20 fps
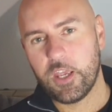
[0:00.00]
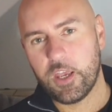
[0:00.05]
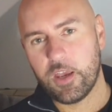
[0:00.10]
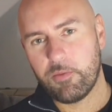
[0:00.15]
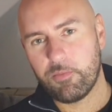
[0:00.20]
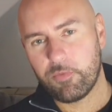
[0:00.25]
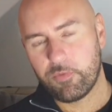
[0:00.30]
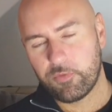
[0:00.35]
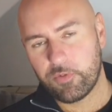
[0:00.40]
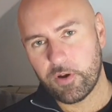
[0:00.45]

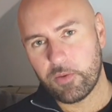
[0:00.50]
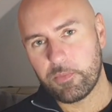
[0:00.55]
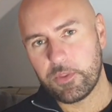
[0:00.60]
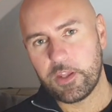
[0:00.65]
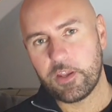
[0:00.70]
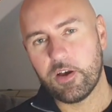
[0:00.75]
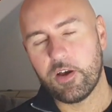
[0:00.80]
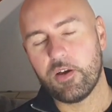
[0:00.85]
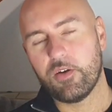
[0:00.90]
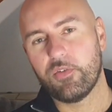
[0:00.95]
from
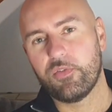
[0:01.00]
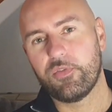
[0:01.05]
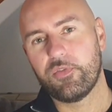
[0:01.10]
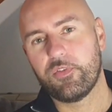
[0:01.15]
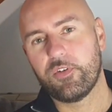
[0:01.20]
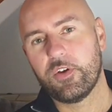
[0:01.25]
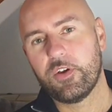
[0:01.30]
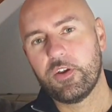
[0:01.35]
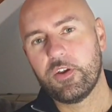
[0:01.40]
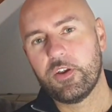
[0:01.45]
the
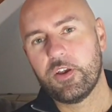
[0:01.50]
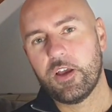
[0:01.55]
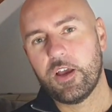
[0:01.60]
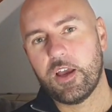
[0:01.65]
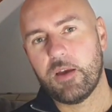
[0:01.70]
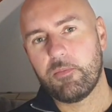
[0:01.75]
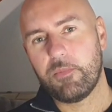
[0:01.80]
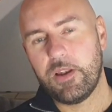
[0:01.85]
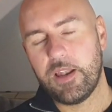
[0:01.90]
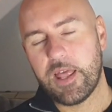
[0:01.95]
off,
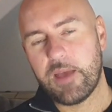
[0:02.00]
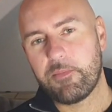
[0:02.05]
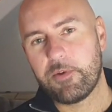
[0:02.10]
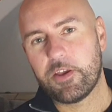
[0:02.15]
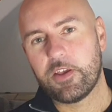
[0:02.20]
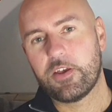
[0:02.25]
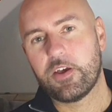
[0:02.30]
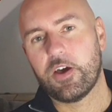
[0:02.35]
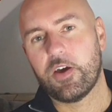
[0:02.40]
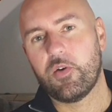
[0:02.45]

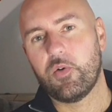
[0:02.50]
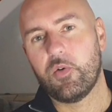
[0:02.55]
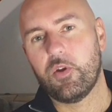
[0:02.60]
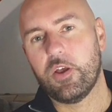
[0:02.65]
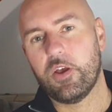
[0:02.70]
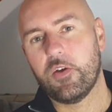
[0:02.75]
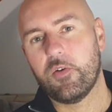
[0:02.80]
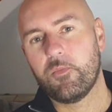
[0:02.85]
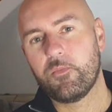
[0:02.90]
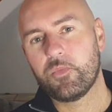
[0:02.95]
lemon
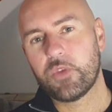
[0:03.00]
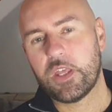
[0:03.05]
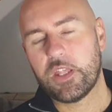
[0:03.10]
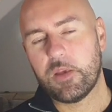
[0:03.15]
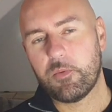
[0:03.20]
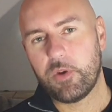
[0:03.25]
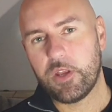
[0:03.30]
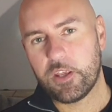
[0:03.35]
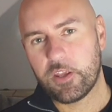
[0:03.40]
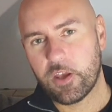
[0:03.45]
cola, and
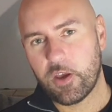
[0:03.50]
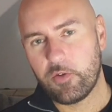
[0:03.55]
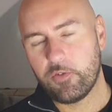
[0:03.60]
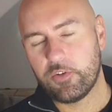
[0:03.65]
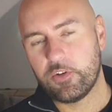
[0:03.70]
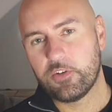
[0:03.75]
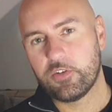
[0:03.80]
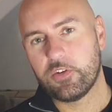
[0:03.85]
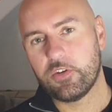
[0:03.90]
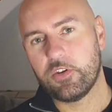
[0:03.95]
then when it
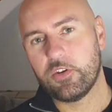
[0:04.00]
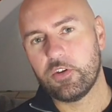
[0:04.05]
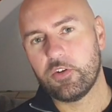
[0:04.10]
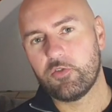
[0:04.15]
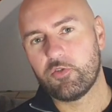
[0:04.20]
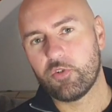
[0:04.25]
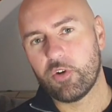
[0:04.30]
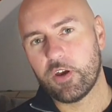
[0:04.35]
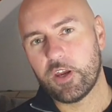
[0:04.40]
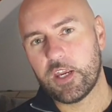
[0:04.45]
goes into the
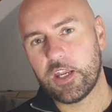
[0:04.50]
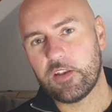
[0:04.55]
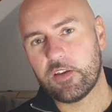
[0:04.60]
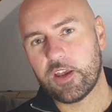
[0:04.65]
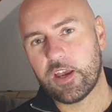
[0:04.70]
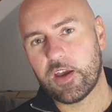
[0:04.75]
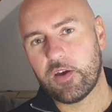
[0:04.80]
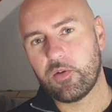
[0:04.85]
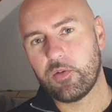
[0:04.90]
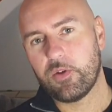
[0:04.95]
dry
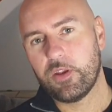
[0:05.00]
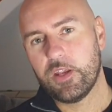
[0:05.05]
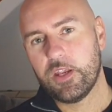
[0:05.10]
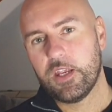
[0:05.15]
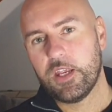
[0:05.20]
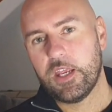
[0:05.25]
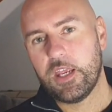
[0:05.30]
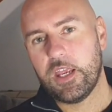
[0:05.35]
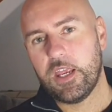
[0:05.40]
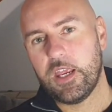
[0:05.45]
down,
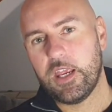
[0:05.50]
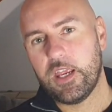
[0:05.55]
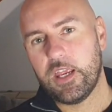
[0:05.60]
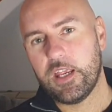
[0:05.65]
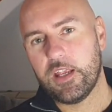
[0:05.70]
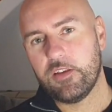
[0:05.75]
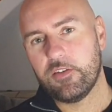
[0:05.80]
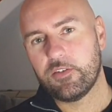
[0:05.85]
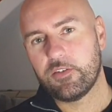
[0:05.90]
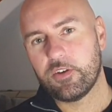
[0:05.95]
it
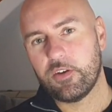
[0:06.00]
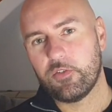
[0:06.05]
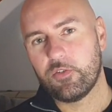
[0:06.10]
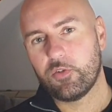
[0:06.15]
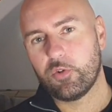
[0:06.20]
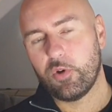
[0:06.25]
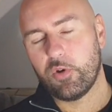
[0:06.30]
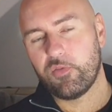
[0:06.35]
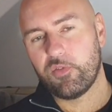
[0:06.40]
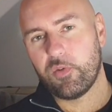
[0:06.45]
is a
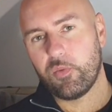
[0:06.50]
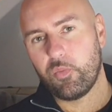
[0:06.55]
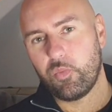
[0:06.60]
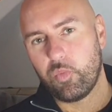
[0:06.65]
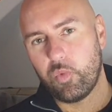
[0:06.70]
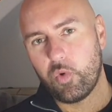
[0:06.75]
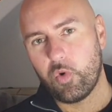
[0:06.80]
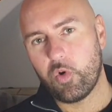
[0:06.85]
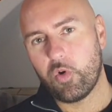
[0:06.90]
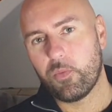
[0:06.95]
sort of a
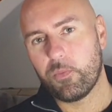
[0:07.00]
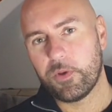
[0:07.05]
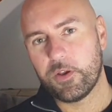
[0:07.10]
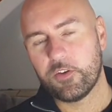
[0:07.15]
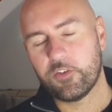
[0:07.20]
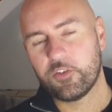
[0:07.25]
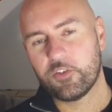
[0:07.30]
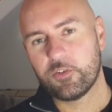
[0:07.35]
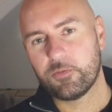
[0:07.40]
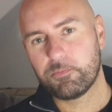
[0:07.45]
warmer,
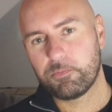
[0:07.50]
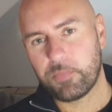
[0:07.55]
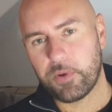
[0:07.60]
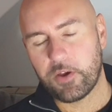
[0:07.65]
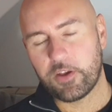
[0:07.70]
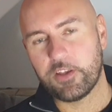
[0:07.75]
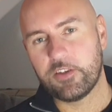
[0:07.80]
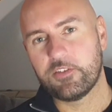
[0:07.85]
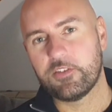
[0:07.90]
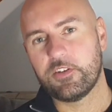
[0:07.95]

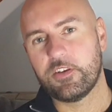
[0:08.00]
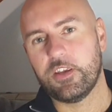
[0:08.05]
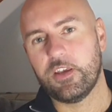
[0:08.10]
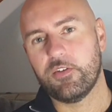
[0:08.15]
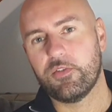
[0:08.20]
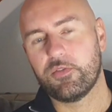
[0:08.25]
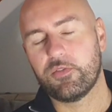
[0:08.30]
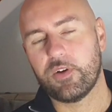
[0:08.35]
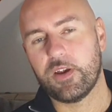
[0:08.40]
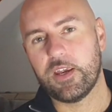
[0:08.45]
spicier
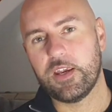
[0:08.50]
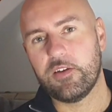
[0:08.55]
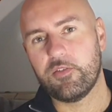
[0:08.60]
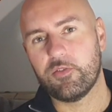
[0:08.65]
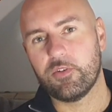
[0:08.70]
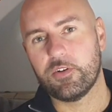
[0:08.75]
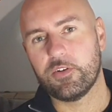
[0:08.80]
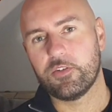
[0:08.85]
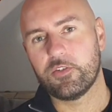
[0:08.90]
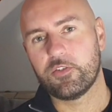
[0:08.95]

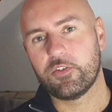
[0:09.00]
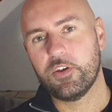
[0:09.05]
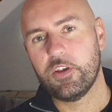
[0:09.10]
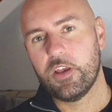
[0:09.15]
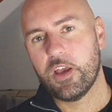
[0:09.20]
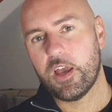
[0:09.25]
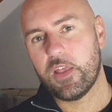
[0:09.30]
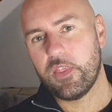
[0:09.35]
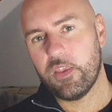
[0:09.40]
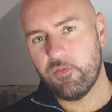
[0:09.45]
fragrance,
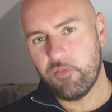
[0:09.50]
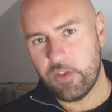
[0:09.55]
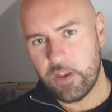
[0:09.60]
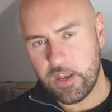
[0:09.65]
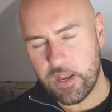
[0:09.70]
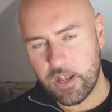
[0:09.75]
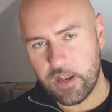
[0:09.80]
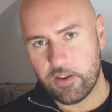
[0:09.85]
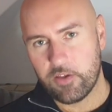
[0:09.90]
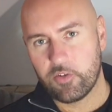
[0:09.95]
and the
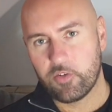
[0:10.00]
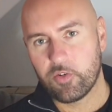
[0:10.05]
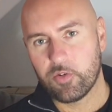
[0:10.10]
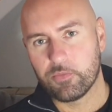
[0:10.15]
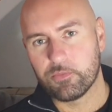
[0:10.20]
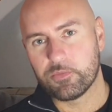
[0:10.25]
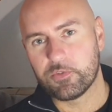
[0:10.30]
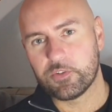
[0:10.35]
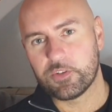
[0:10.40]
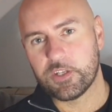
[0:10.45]
vanilla
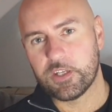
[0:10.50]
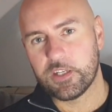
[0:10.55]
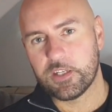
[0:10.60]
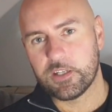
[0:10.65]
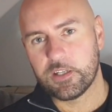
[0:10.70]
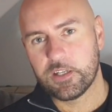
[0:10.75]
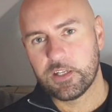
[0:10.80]
comes in.